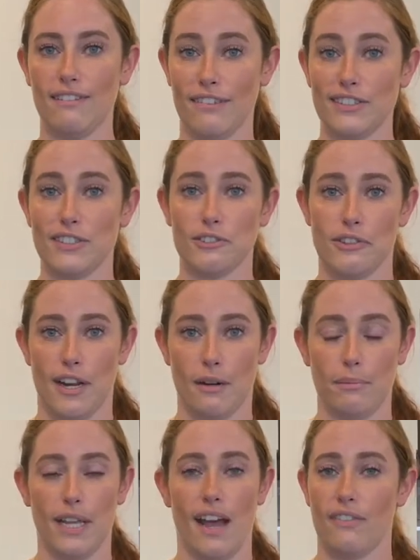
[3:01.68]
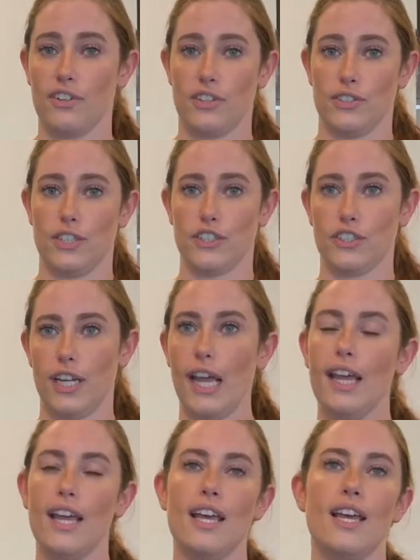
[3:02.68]
physical therapy after
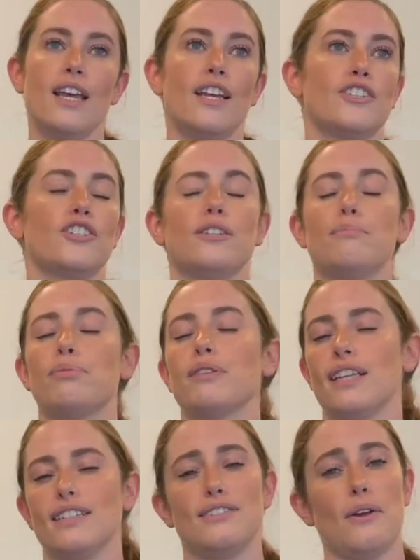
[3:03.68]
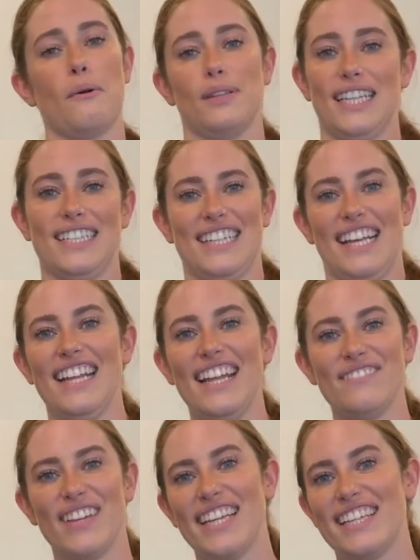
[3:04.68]
surgery, just please don't
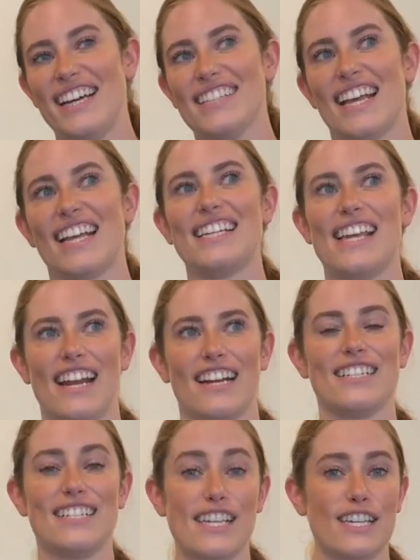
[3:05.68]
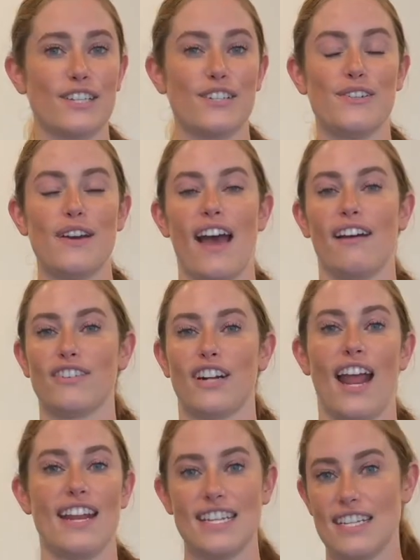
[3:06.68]
listen, because I guarantee you after
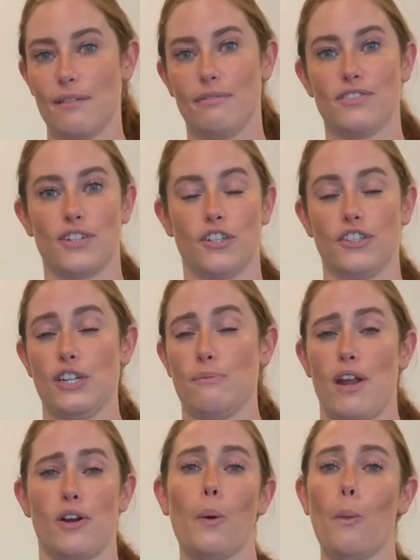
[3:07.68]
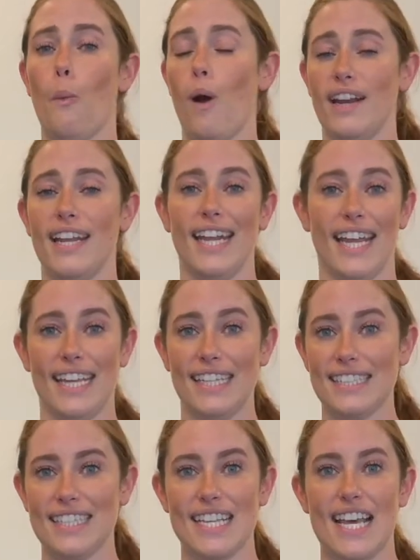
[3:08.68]
any type of surgery, no matter what it
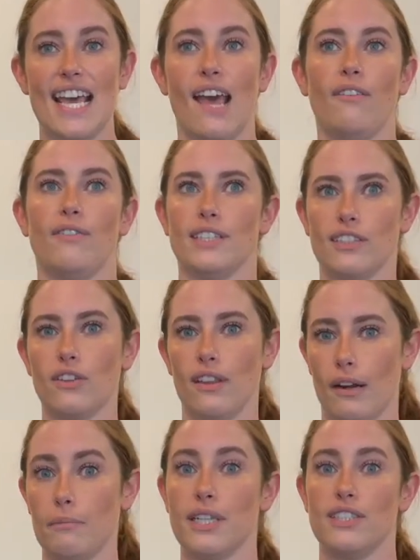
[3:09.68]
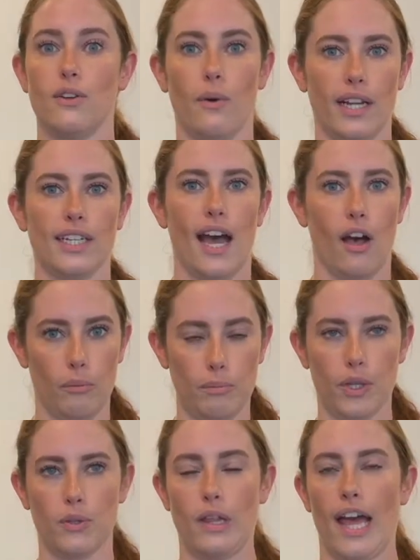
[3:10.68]
is, physical therapy is going to help
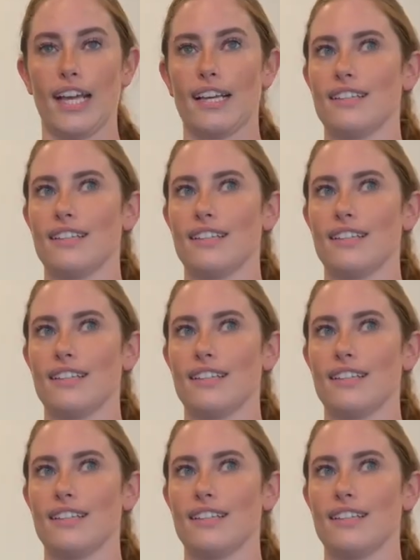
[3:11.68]
you. Like